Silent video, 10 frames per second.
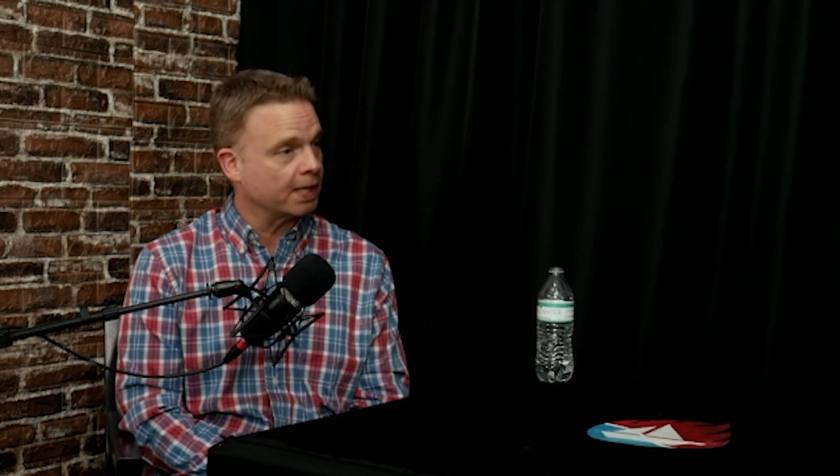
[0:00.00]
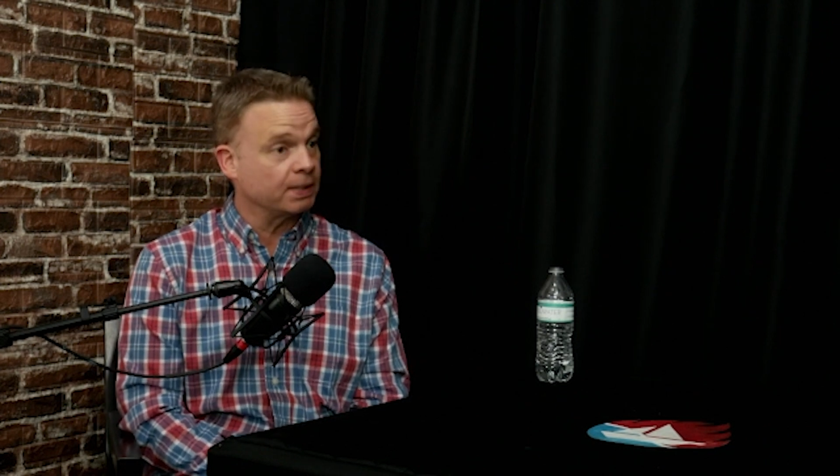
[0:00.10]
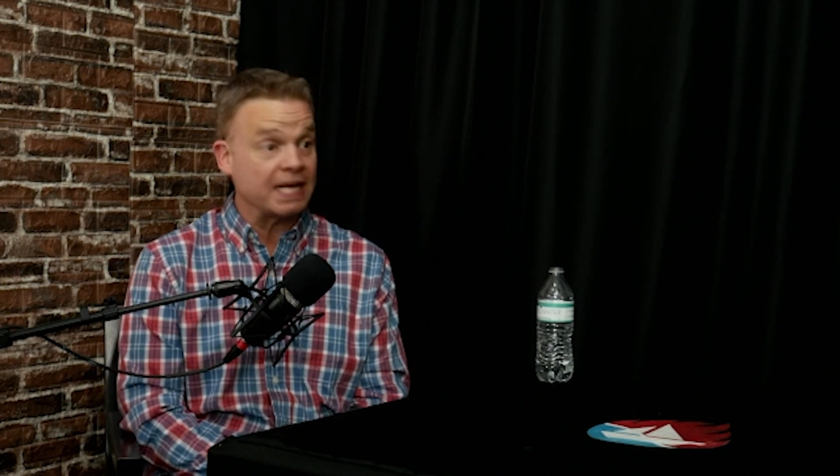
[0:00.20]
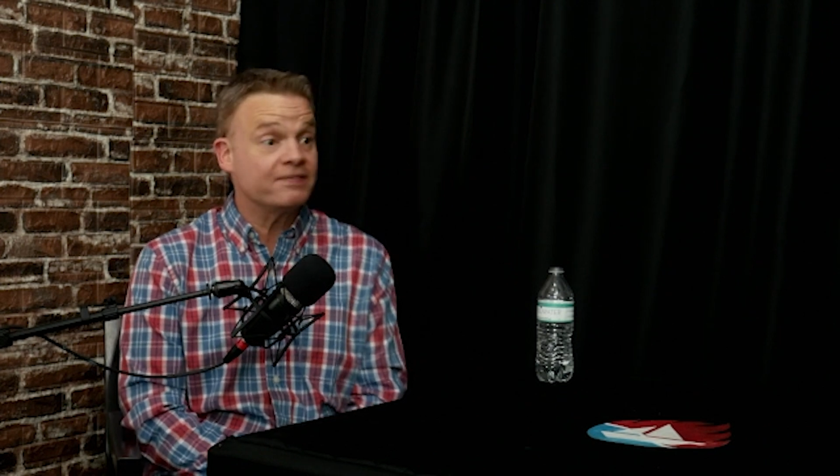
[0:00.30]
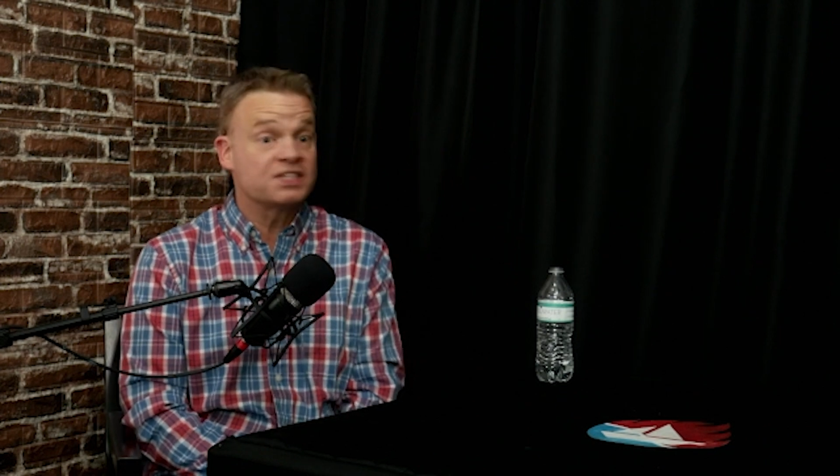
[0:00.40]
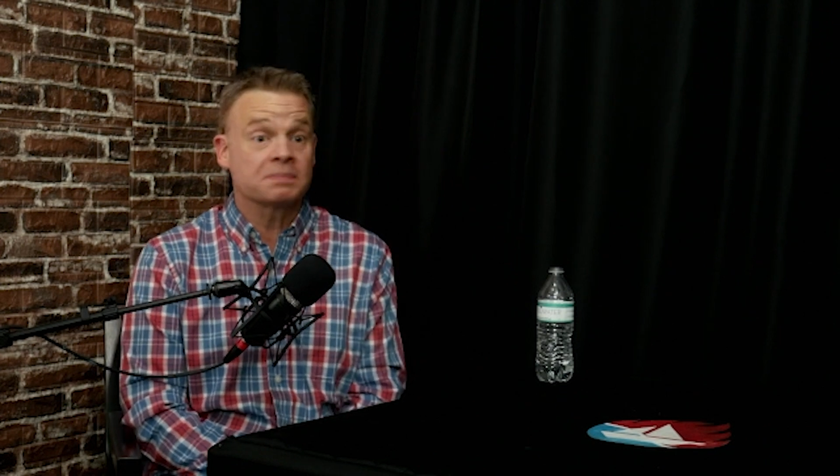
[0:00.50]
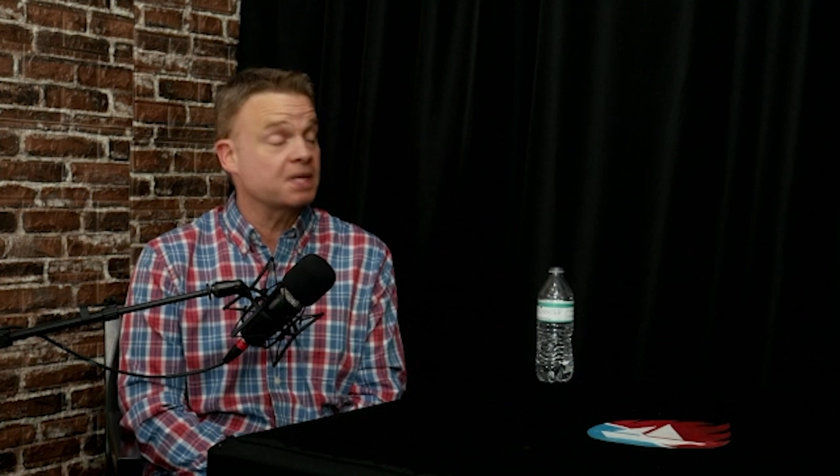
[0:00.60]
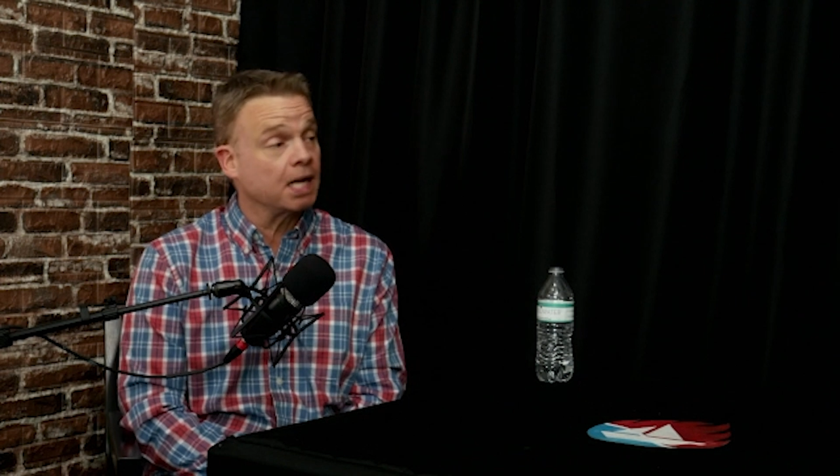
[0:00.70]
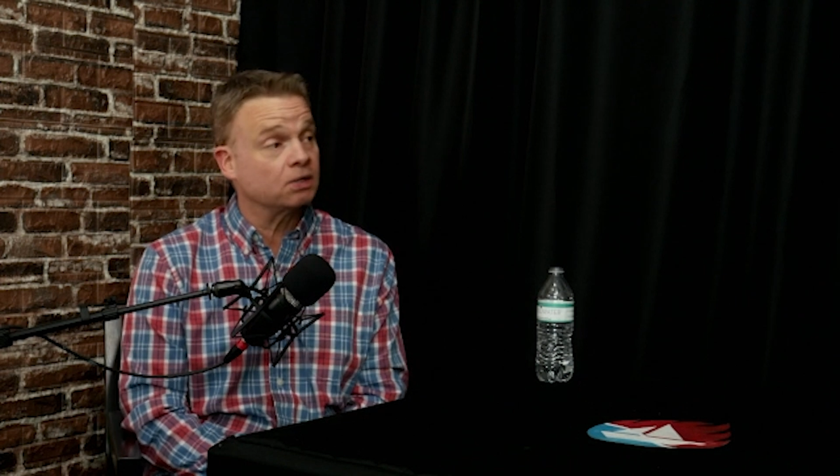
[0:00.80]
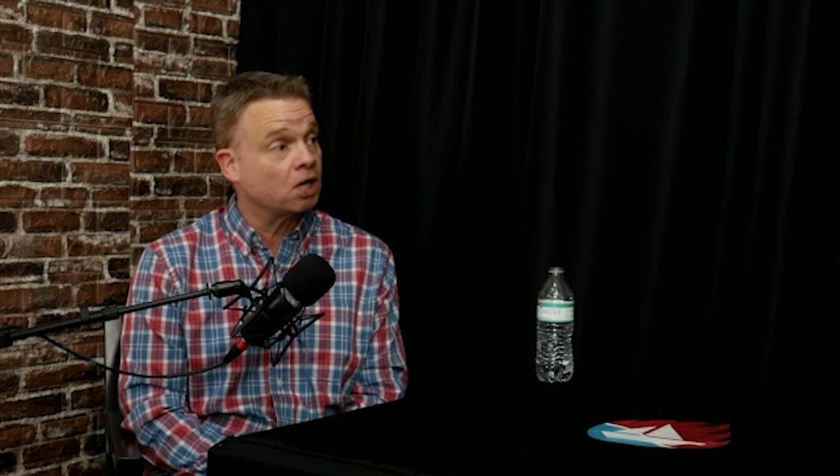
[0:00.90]
and even
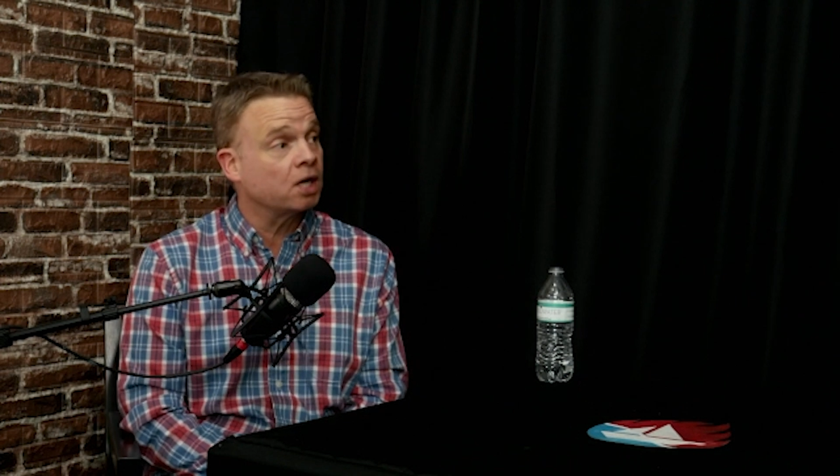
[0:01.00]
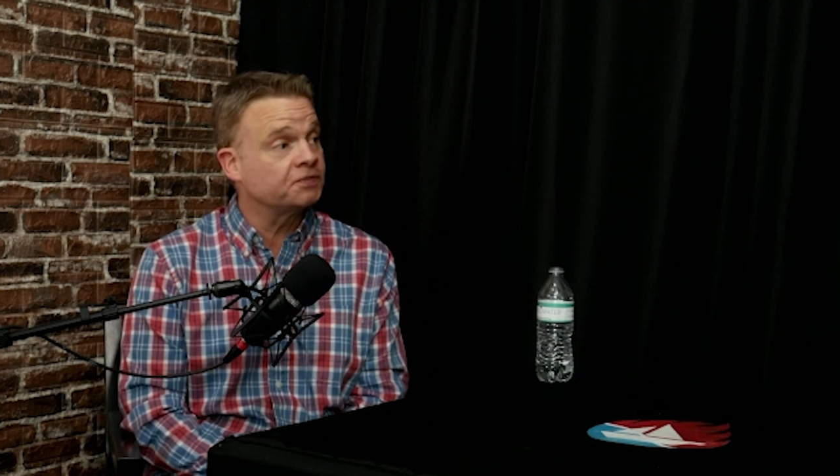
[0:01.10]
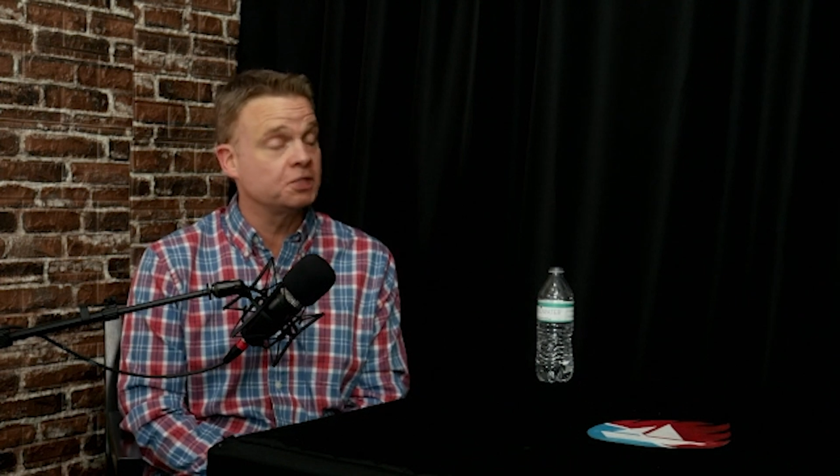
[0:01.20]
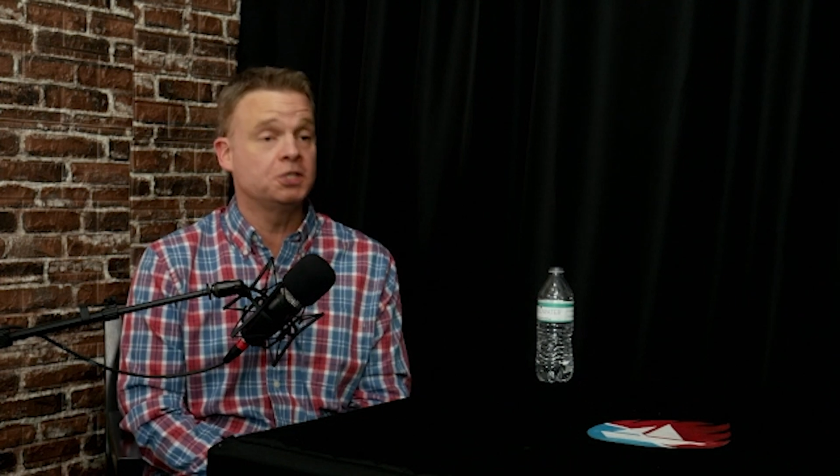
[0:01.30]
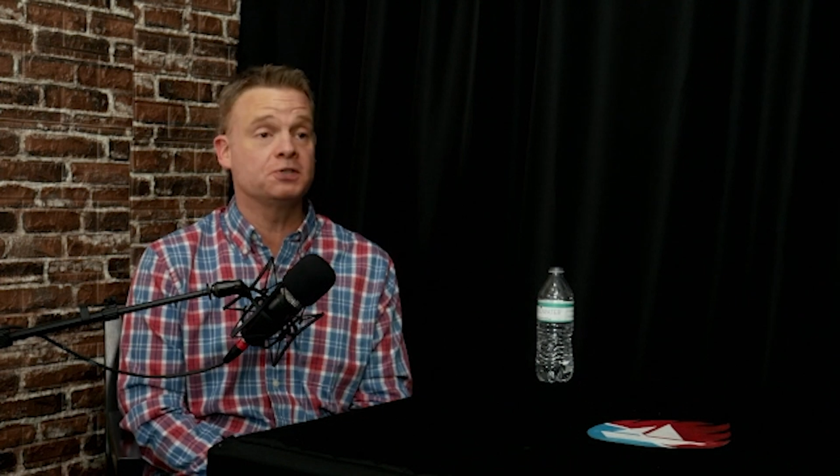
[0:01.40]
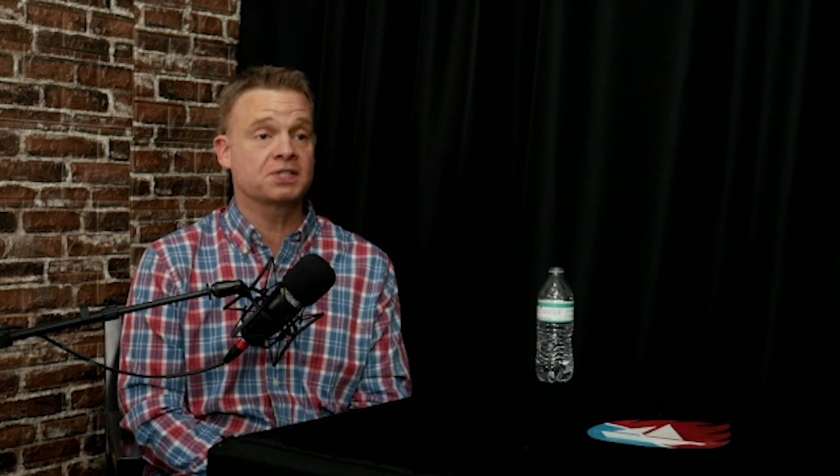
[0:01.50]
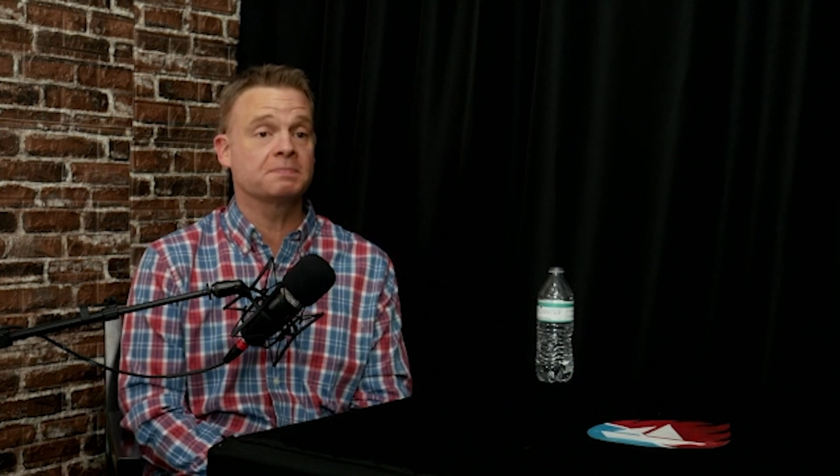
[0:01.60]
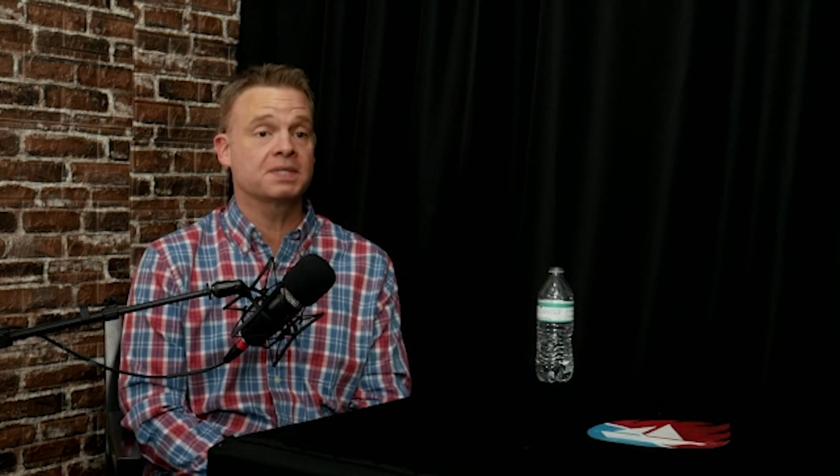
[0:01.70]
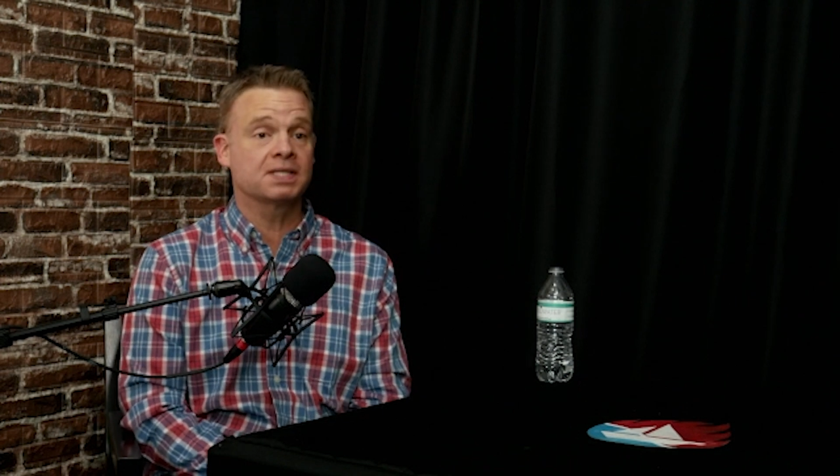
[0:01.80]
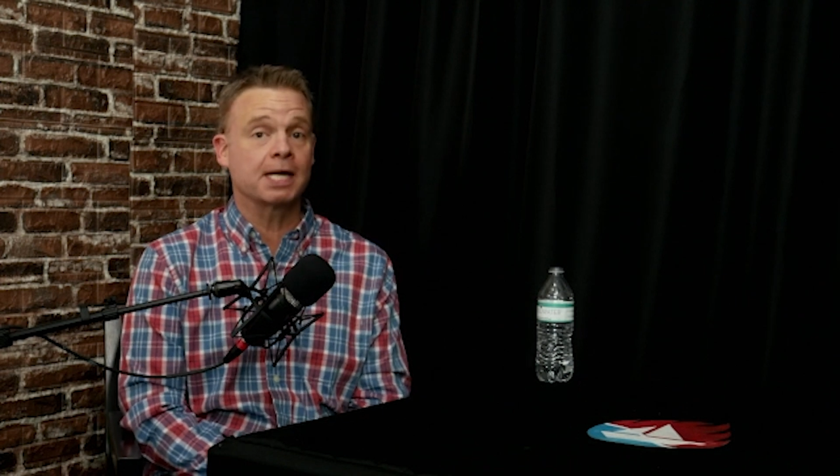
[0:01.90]
something I loved to do
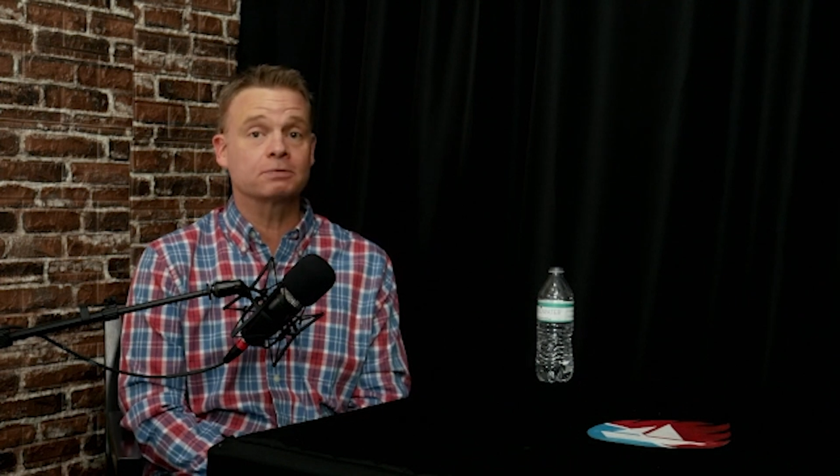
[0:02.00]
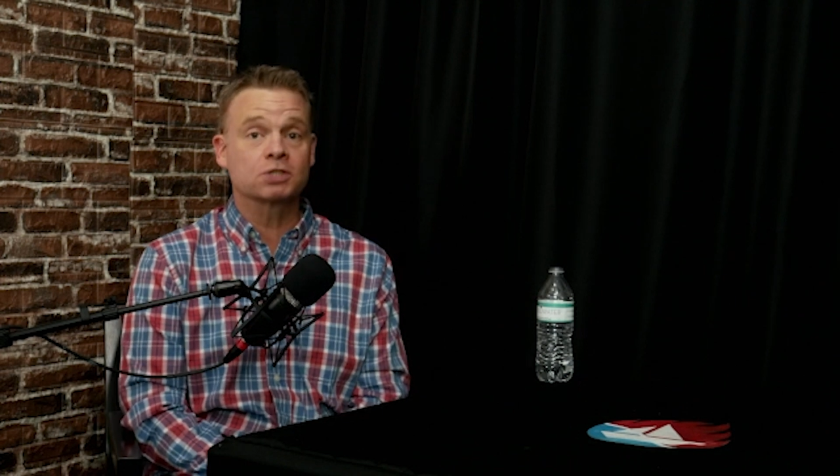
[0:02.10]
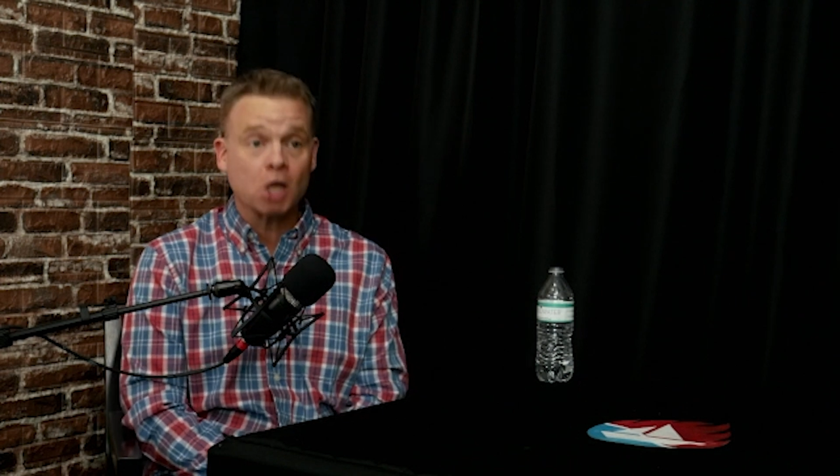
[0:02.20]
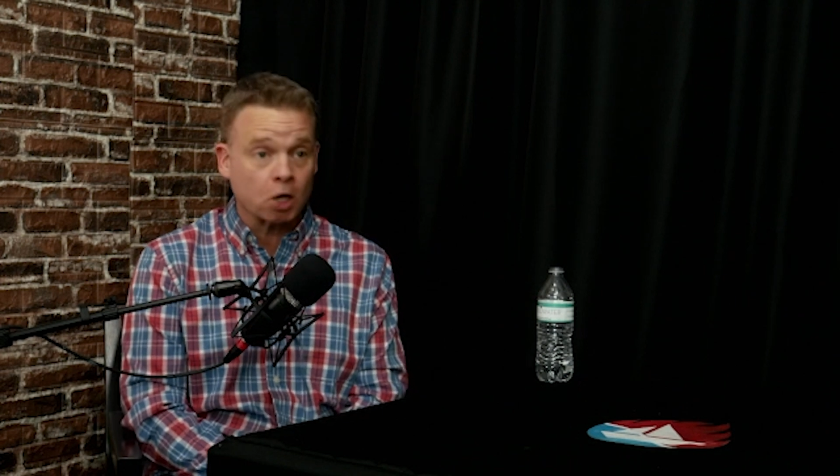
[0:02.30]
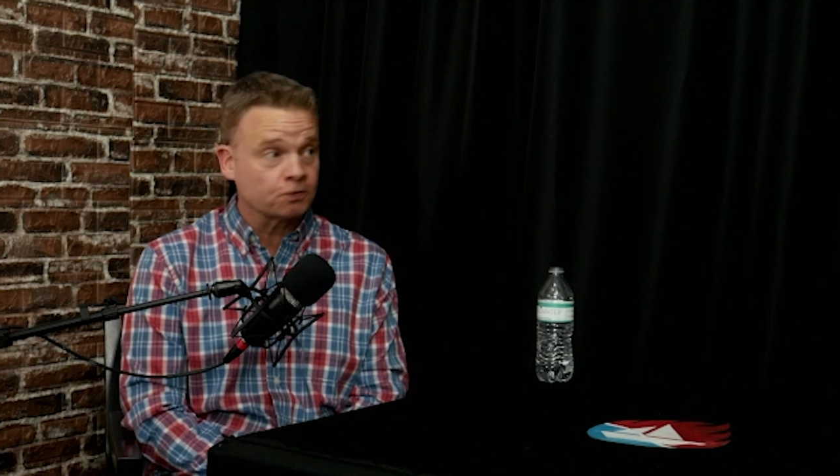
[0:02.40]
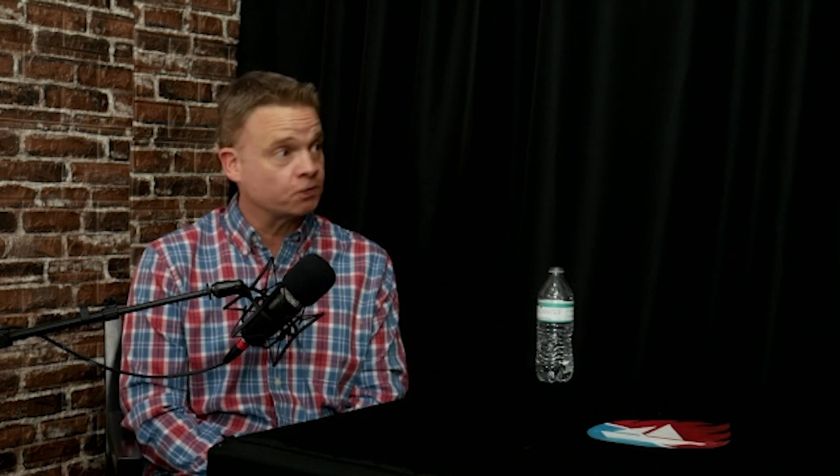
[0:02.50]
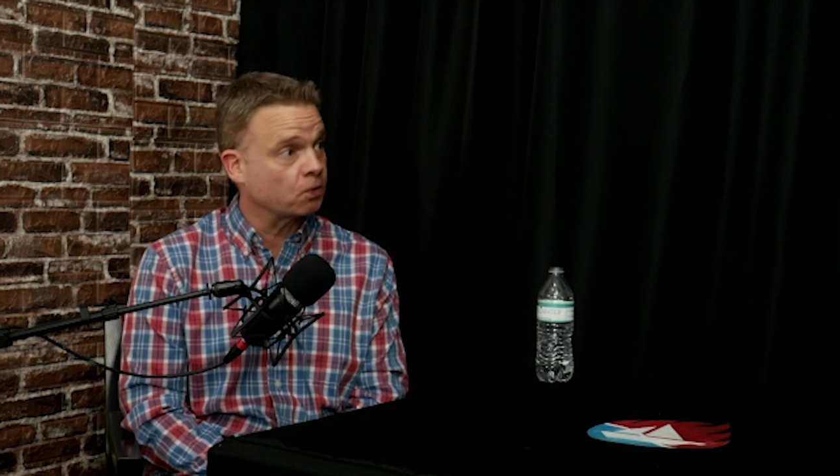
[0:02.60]
something that I was called for.